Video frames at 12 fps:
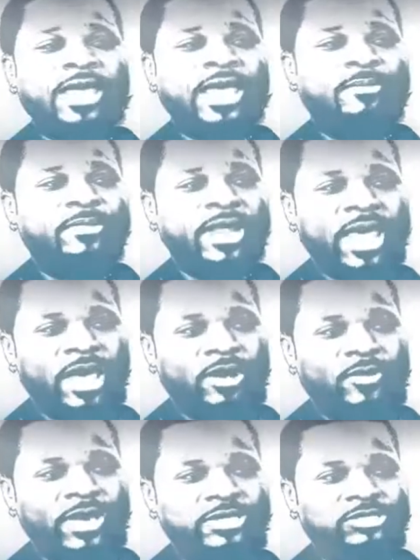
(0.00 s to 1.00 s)
I am
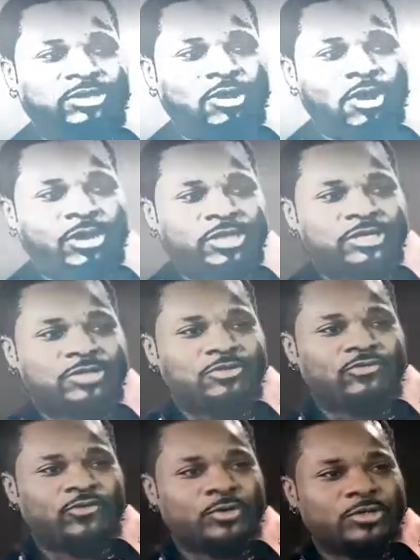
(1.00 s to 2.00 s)
now as an
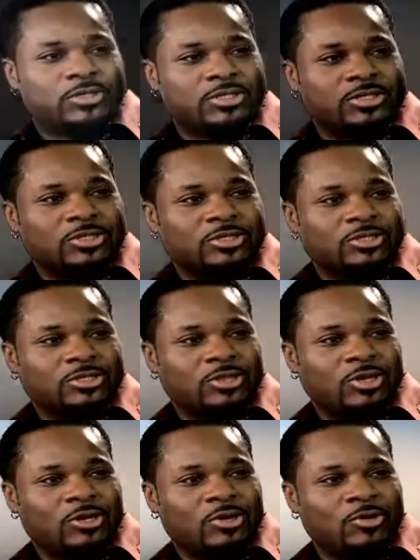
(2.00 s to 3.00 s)
artist versus
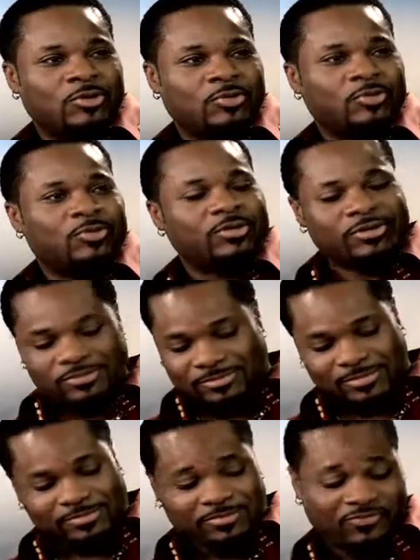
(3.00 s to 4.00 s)
you know
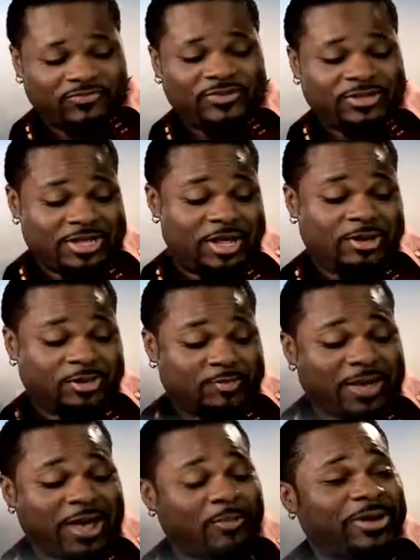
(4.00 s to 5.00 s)

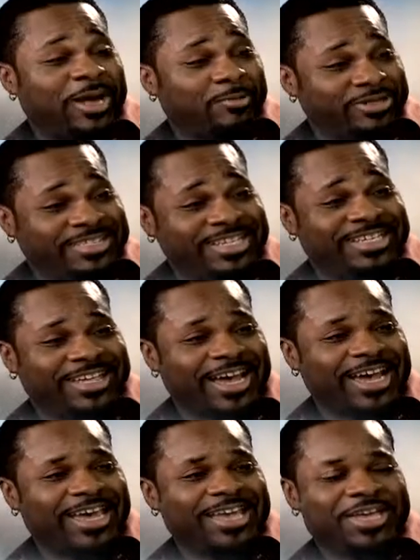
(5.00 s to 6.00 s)
years back when I was this guy.
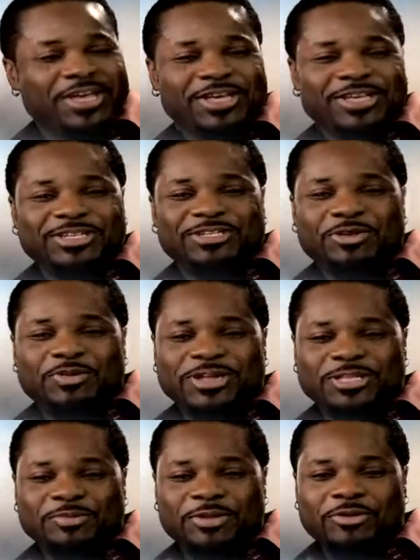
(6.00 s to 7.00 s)
Mm-hmm. So
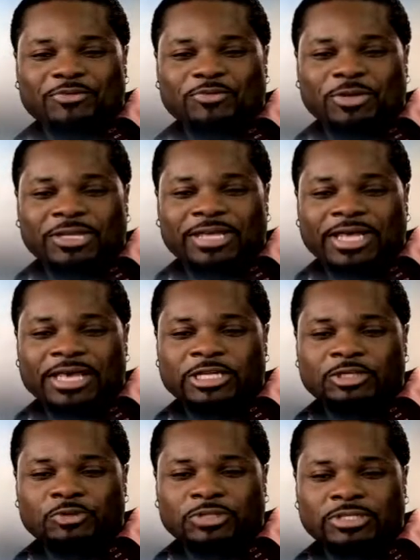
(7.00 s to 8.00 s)
it's been a really
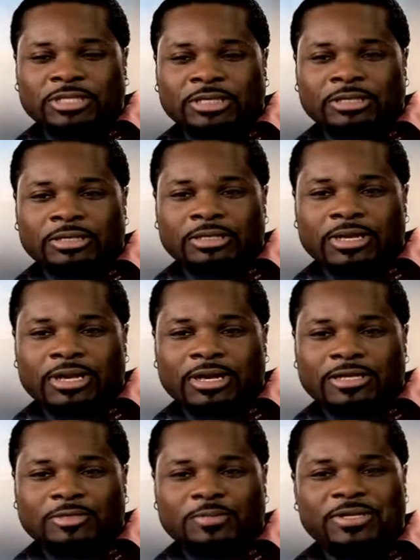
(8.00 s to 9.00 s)
interesting,
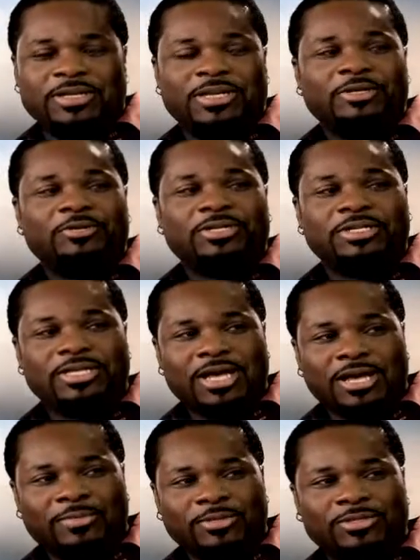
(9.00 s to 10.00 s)
uh, it's been an interesting
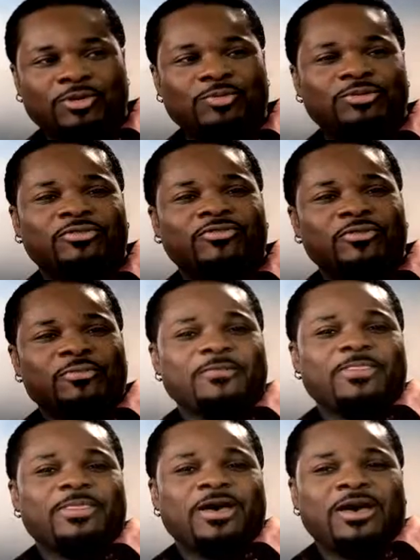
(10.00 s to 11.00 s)
time in terms of
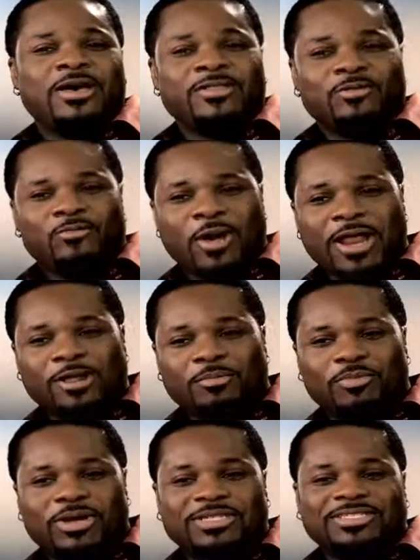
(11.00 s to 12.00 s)
uh, the writing
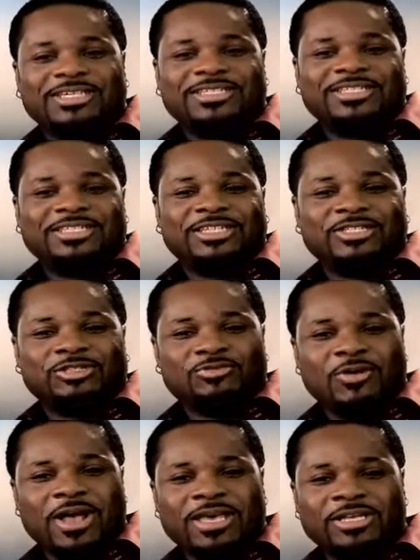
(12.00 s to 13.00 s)
process and just
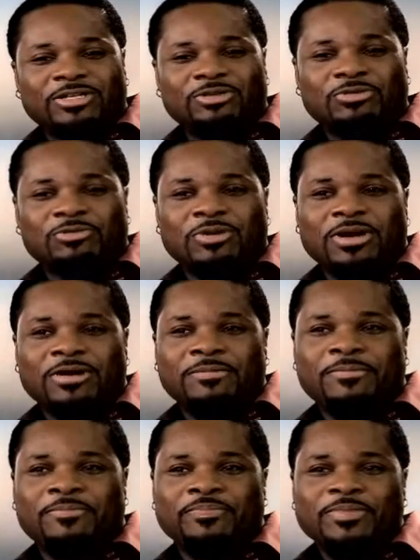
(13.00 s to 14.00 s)
trying to,
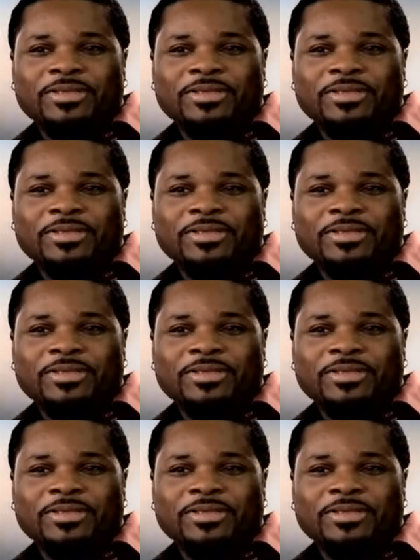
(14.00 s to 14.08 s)
um,